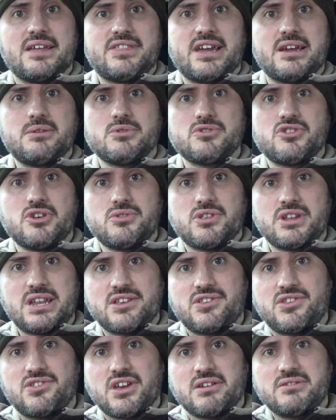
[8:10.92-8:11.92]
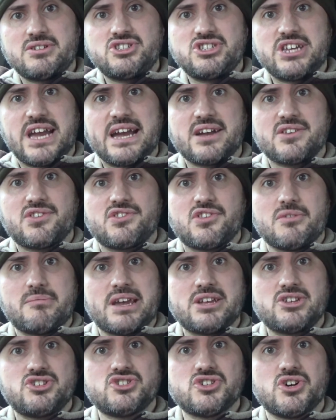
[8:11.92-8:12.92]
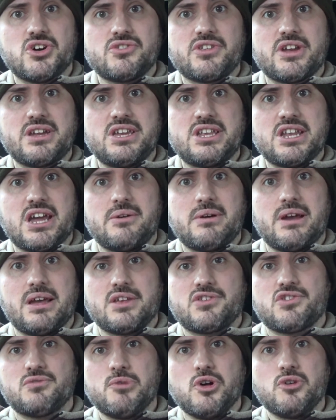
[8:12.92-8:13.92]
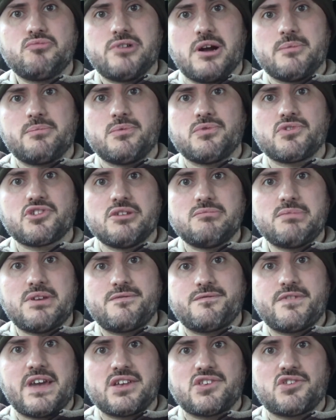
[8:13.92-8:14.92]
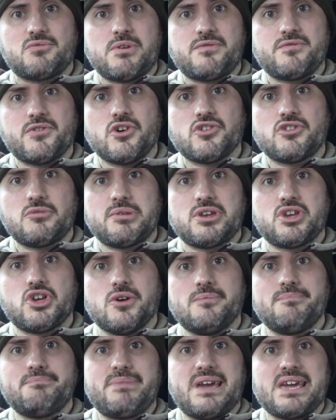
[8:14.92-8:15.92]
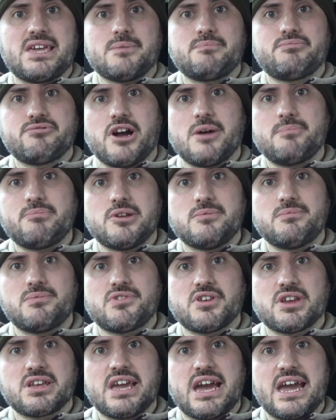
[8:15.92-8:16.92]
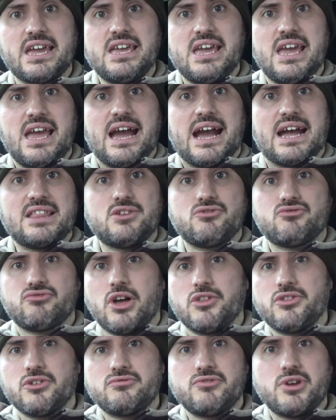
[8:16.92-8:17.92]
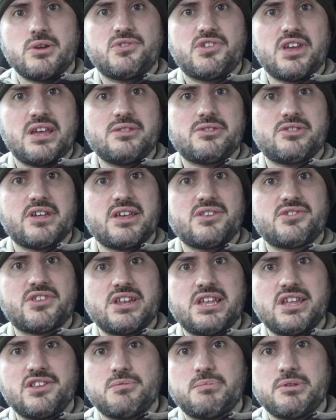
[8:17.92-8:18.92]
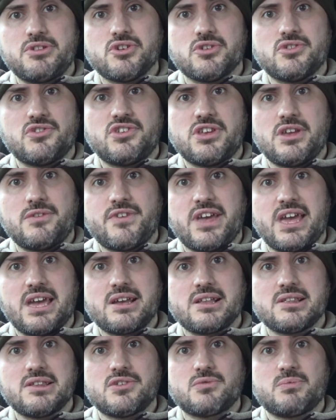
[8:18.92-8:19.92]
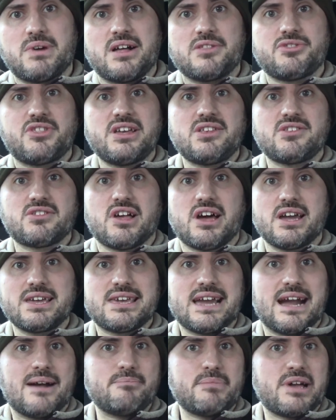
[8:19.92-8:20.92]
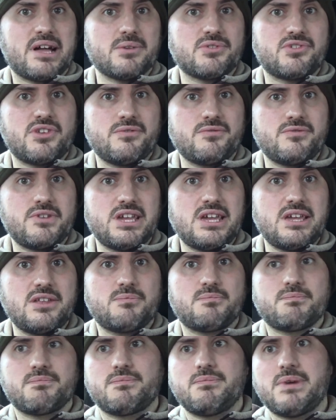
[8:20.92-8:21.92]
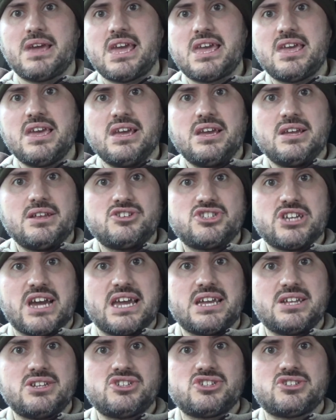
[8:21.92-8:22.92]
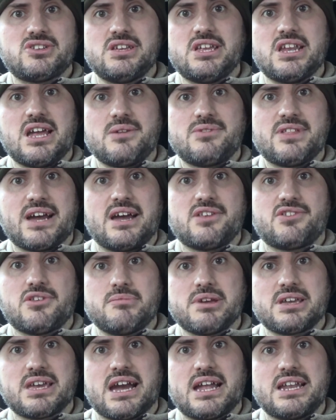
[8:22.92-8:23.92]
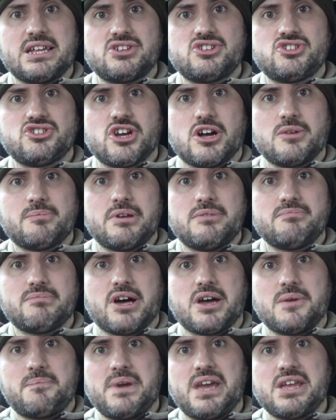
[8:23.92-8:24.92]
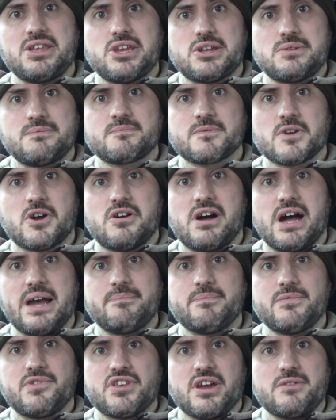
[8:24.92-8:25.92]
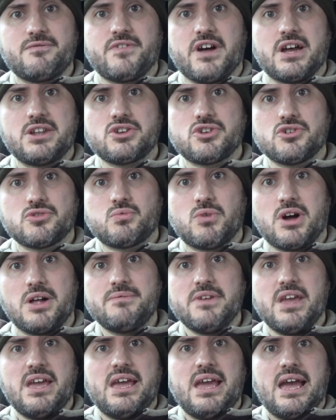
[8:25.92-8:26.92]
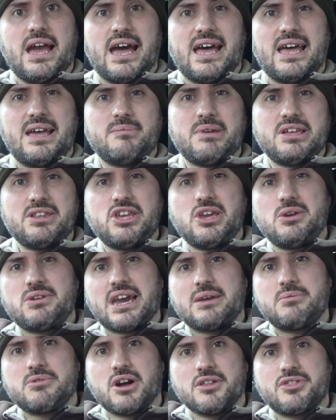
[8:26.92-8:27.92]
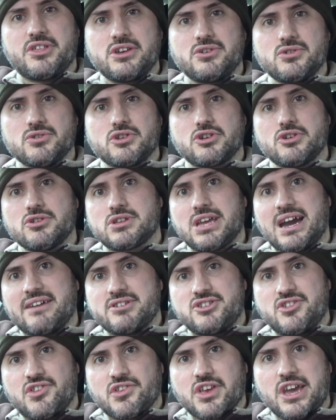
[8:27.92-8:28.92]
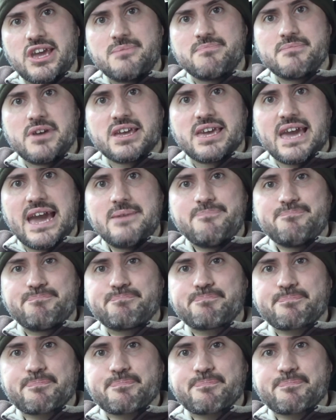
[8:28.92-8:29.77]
They will do the necessary checks to make sure that, you know, small problems can be fixed before they become bigger problems, okay? And there's other routine things that need to be done to your vehicle as well, things like cam belts if need be changed. You know, that is a mechanic's job, in my opinion, all right? So find a good one. In the UK, we've got a thing called the Good Garage Scheme, okay?